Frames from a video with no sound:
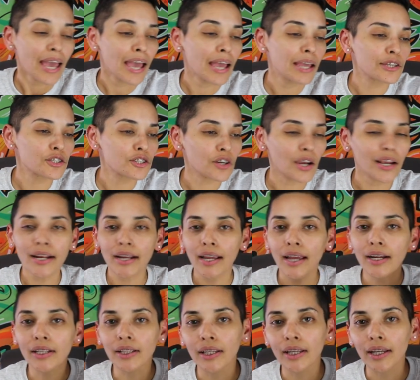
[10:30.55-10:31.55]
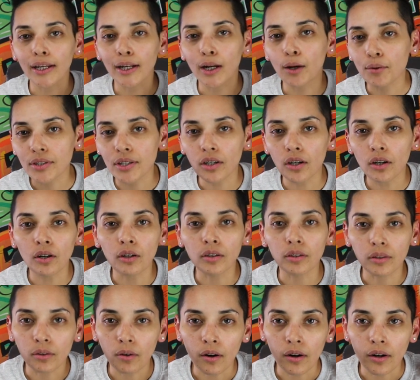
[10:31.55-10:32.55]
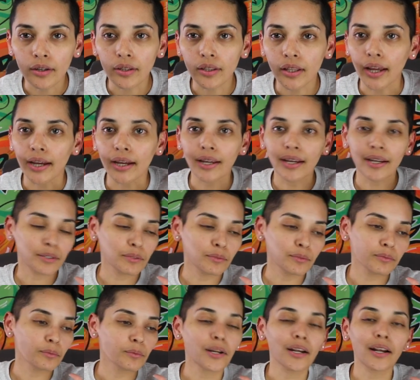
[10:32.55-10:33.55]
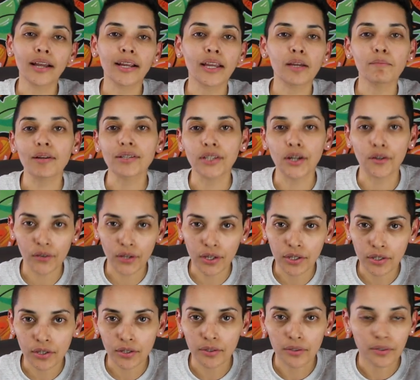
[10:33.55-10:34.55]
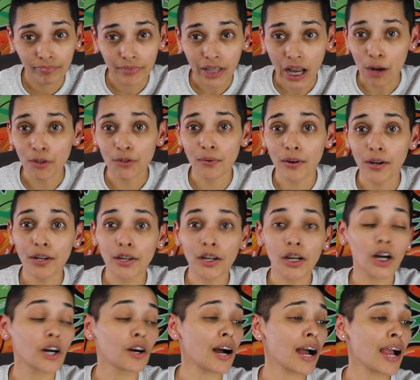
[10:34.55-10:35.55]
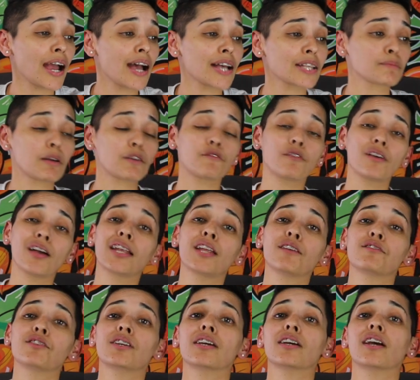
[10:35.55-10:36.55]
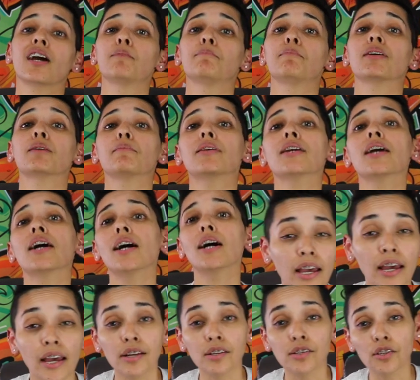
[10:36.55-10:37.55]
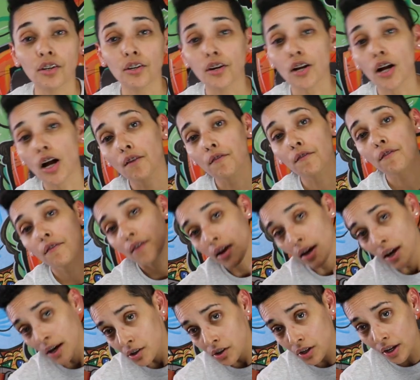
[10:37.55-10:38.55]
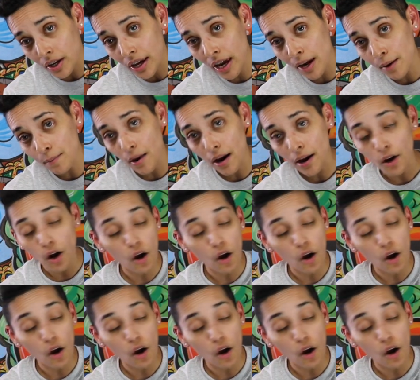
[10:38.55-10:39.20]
and trying to get clean. I was like, oh Lord, like, what did I get myself into? I was ready to go. I asked my friend if she can come pick me up. And sure enough, she came right